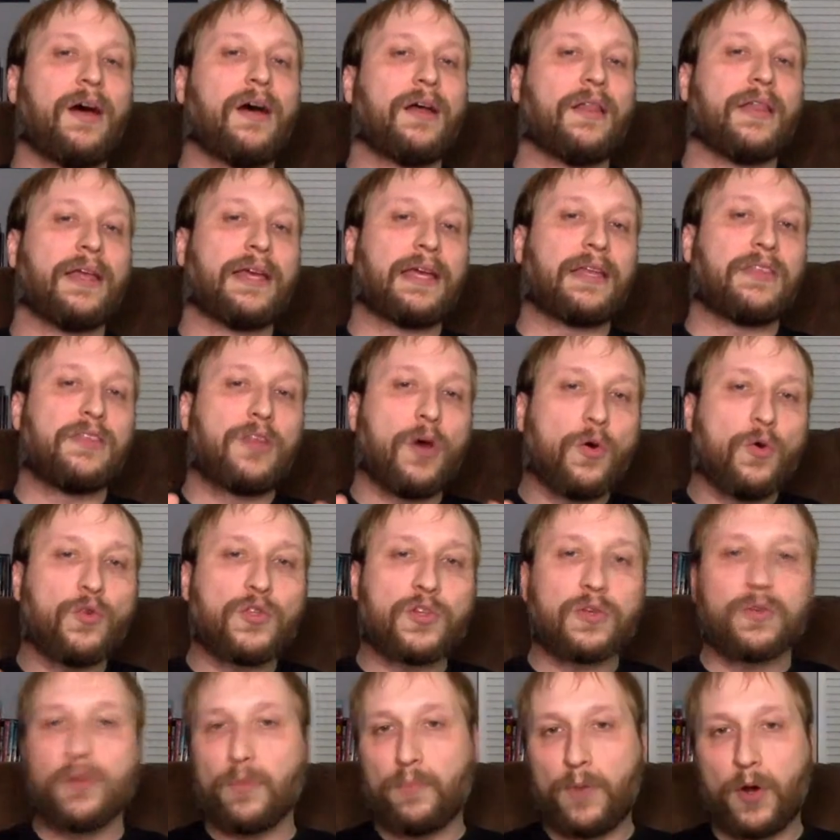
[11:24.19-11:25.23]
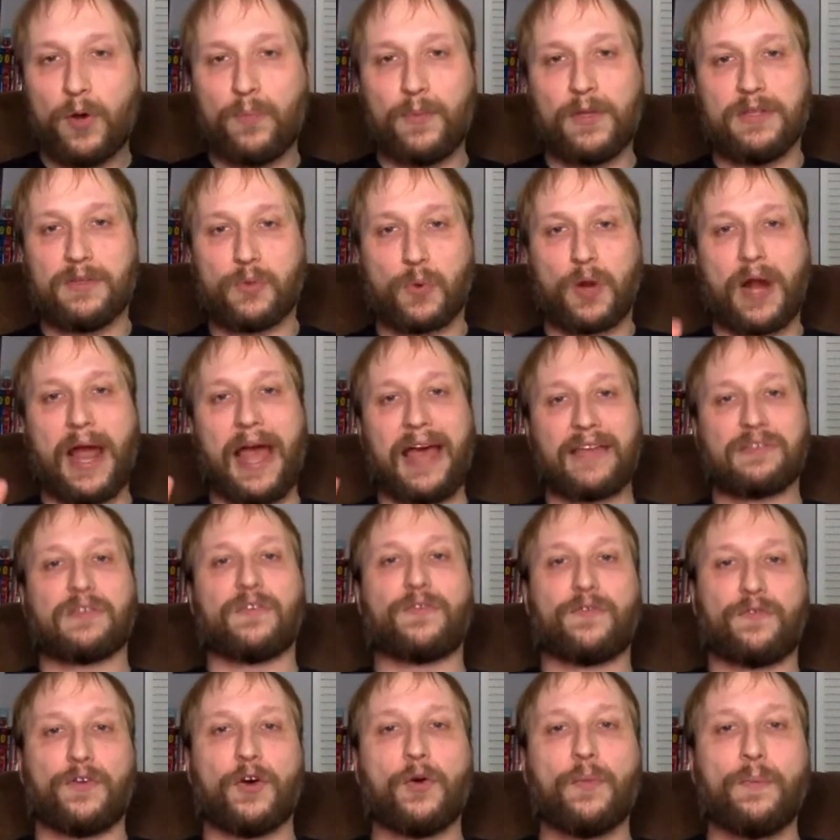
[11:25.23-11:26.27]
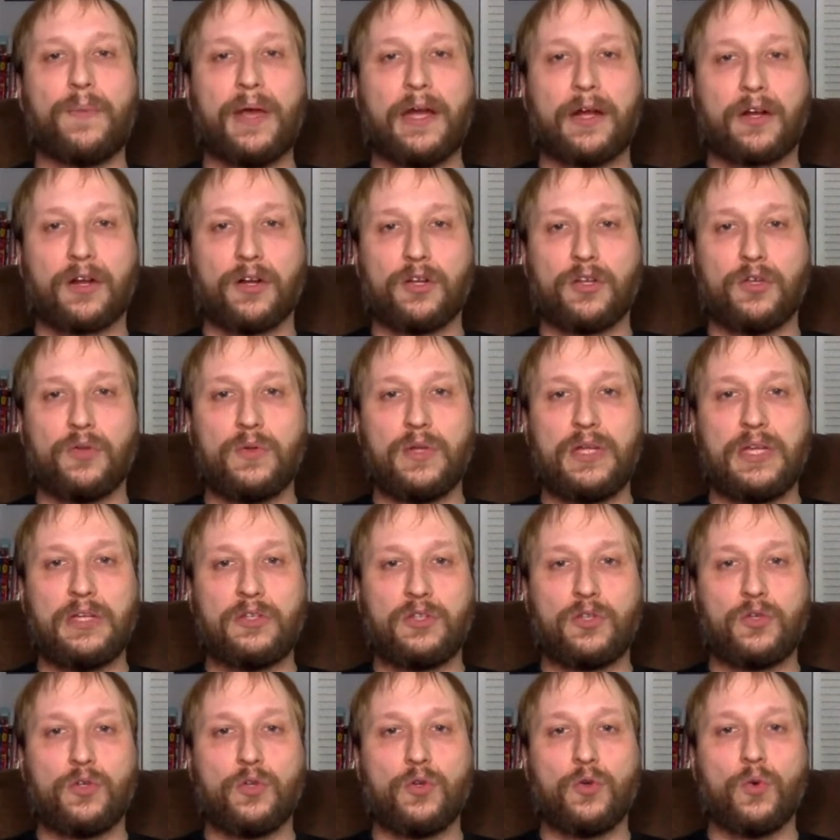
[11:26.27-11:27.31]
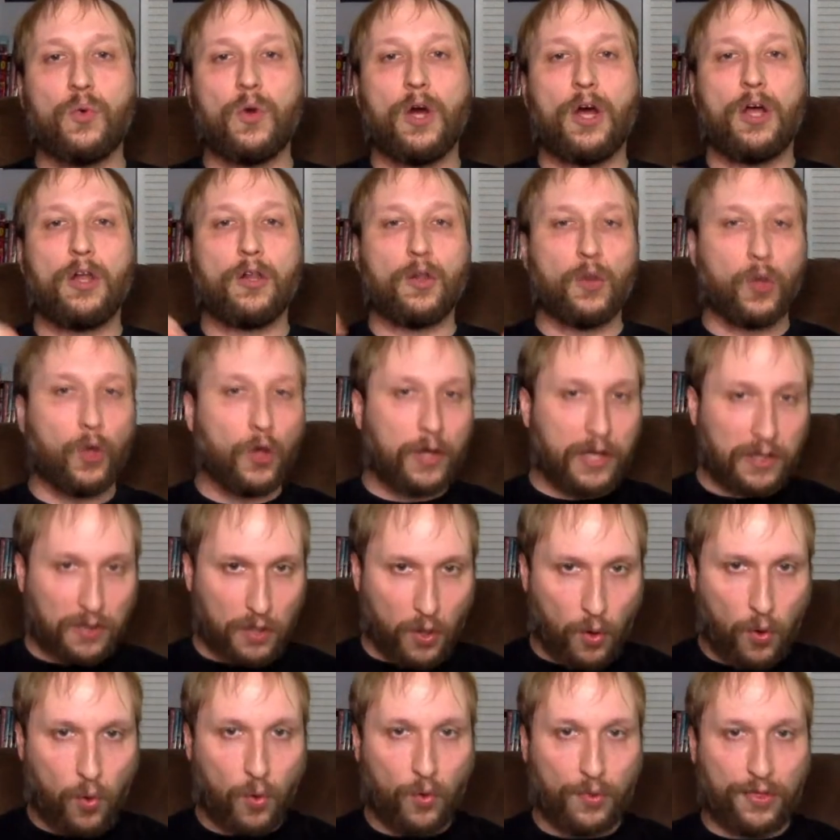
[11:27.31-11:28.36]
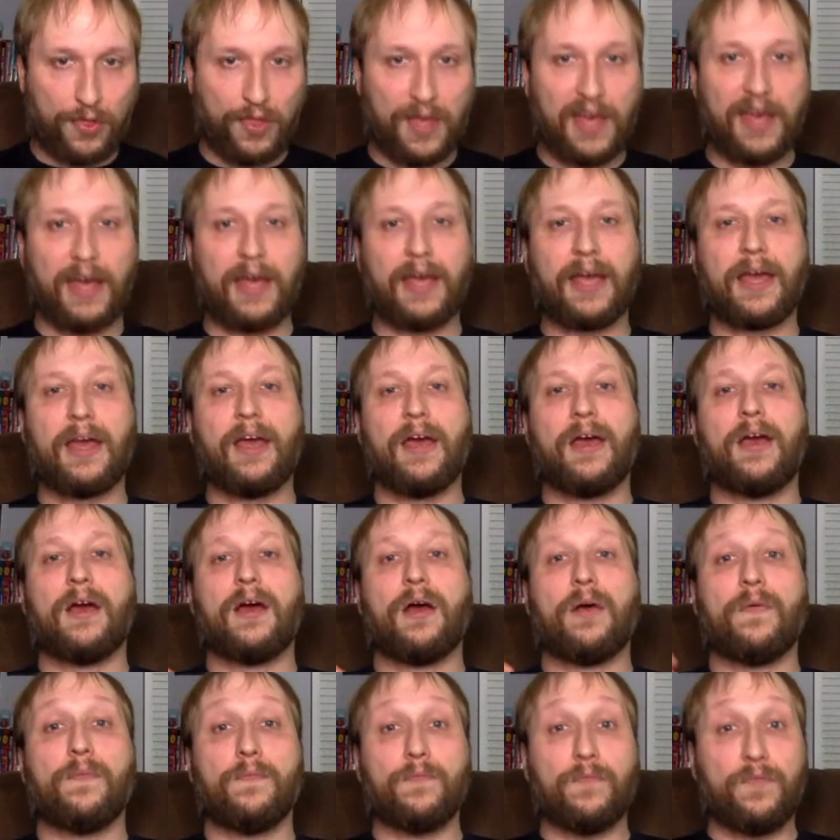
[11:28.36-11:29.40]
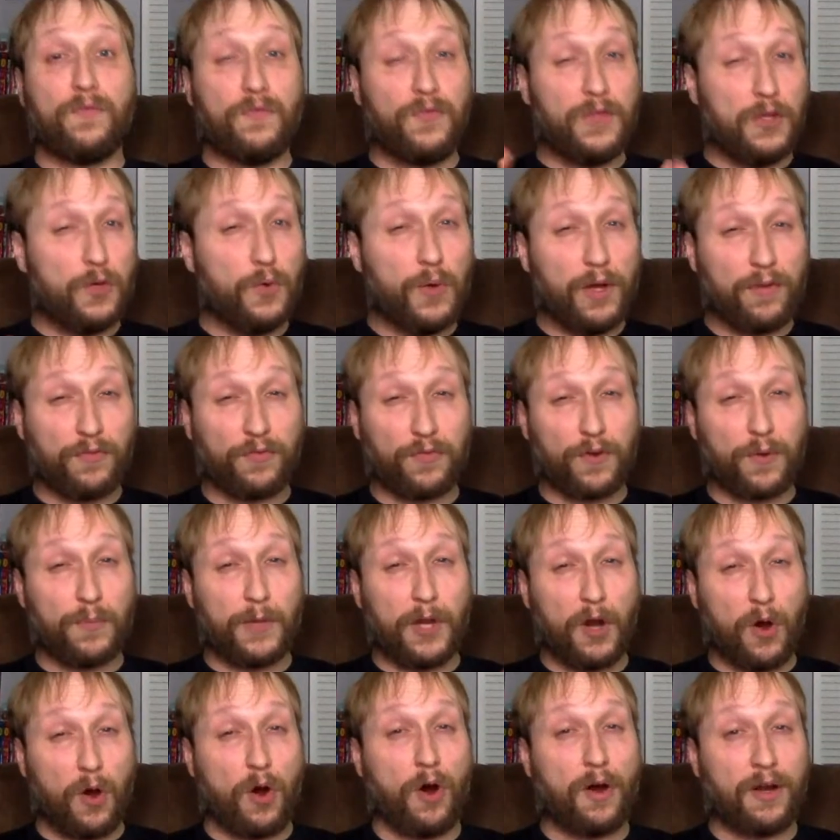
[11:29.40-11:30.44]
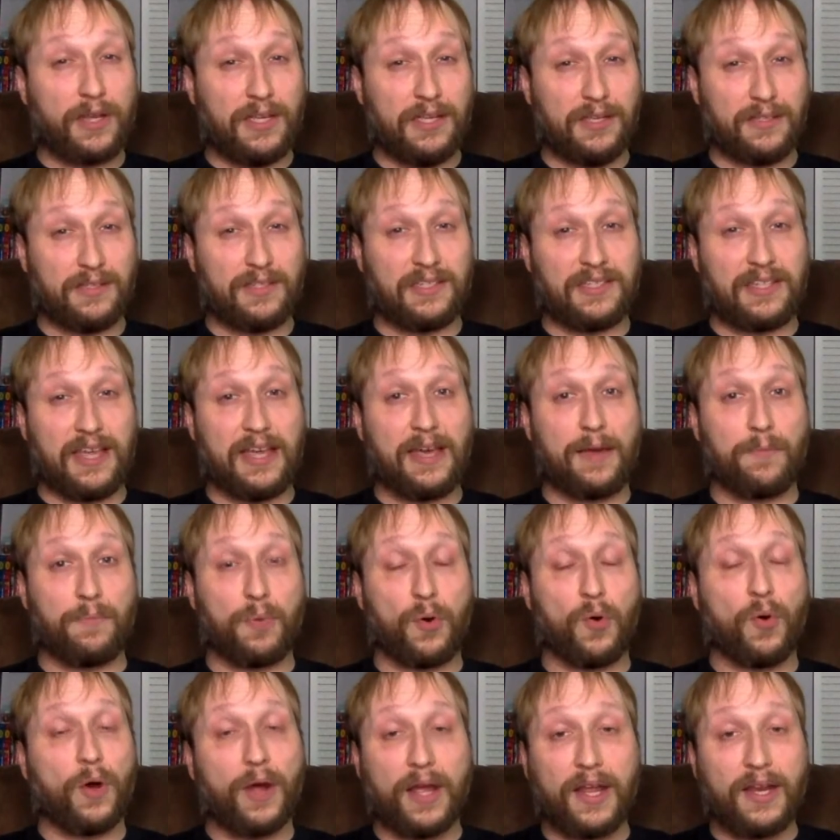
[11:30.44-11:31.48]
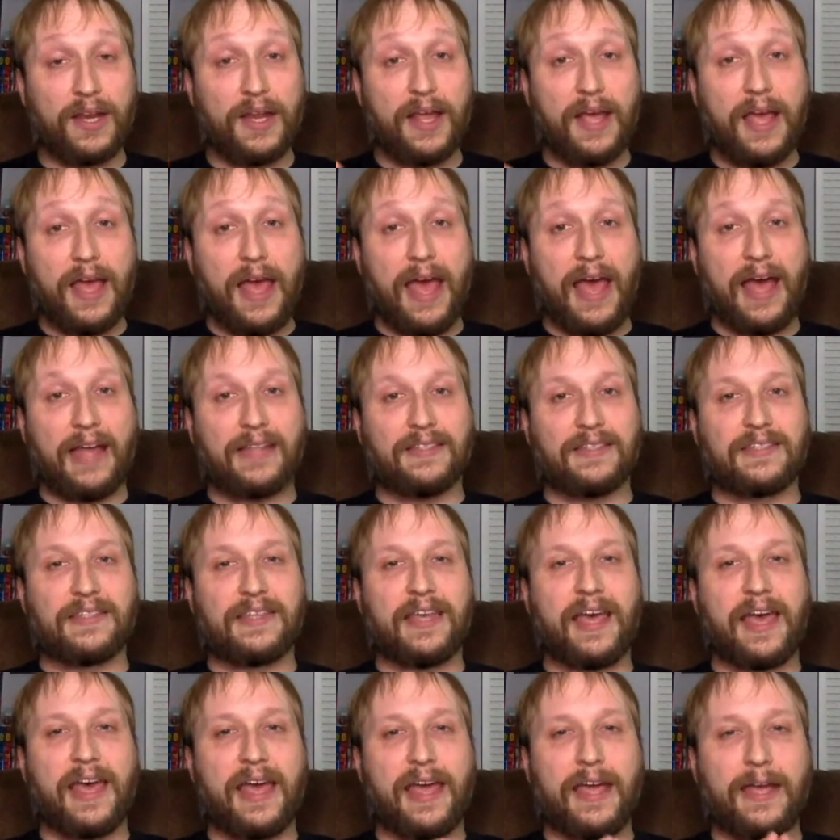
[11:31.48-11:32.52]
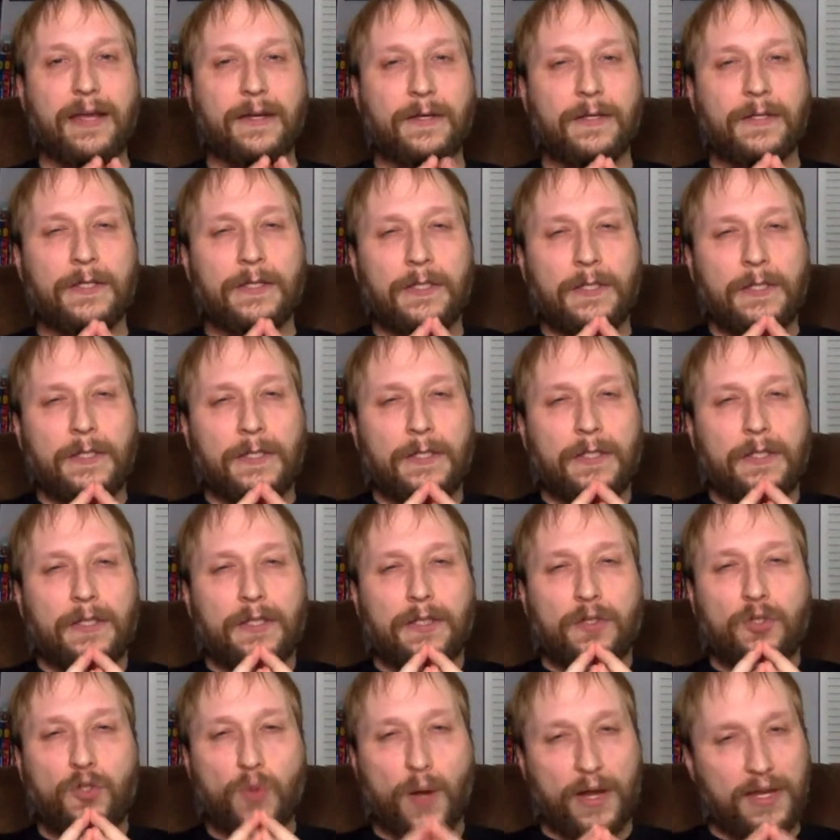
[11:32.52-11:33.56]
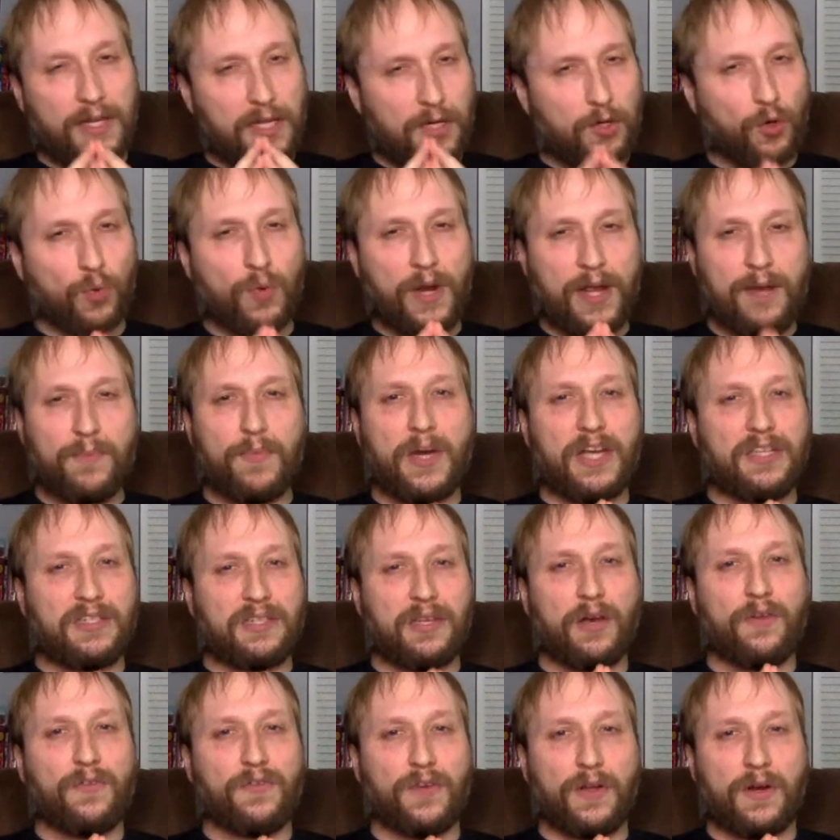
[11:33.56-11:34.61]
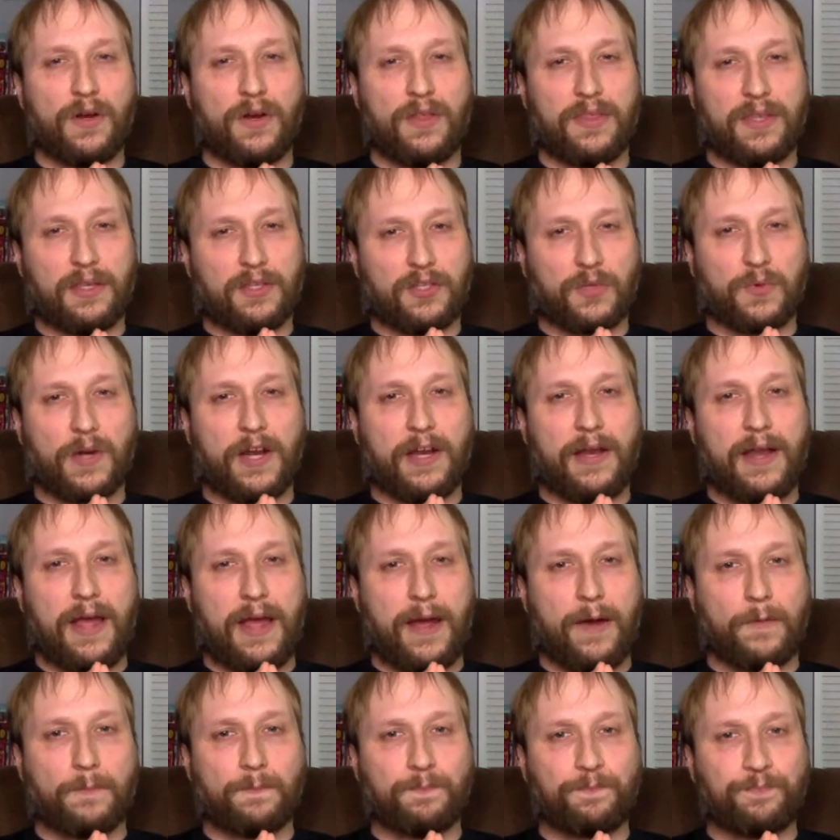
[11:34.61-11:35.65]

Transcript: Like, those are the moments where, as a filmmaker, you need to look at the whole thing, view it from an audience standpoint, and say, do I need to rein myself in on this right now?